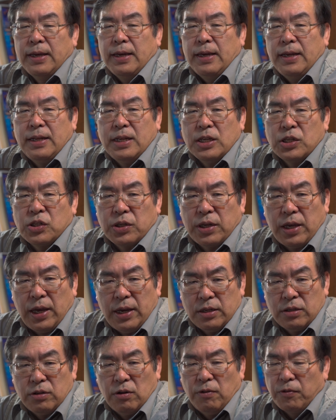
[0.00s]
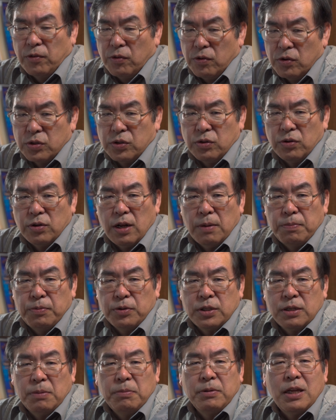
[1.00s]
In this case, of course, you're going to put
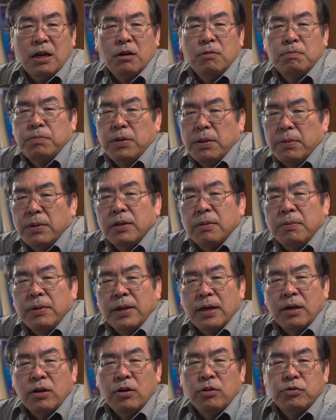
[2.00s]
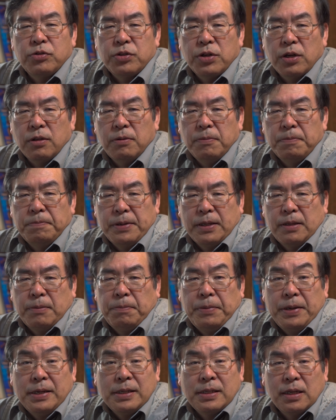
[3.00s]
some down payment, make a contract, but
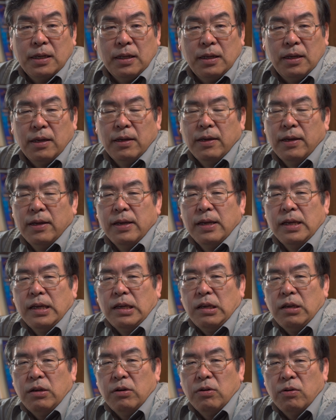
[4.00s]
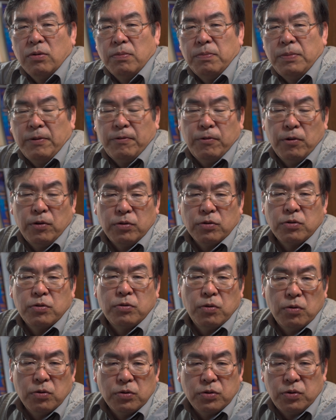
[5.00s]
basically, before you
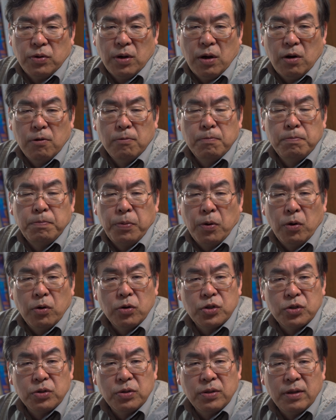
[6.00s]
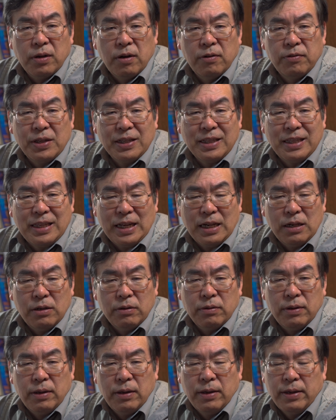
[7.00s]
close your own portion of the
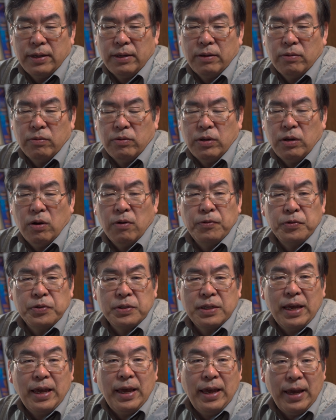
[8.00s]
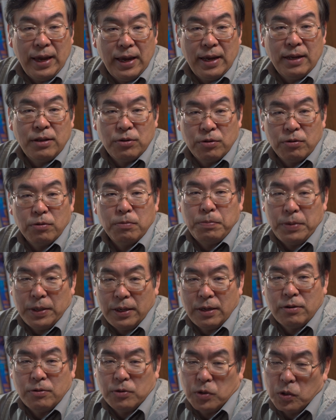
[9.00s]
deal, we often say A to
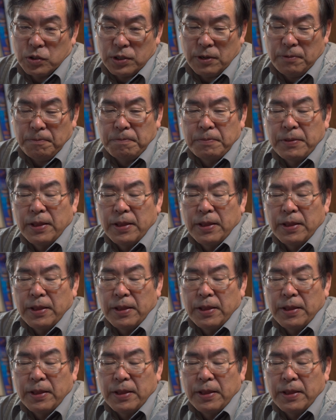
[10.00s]
B closing,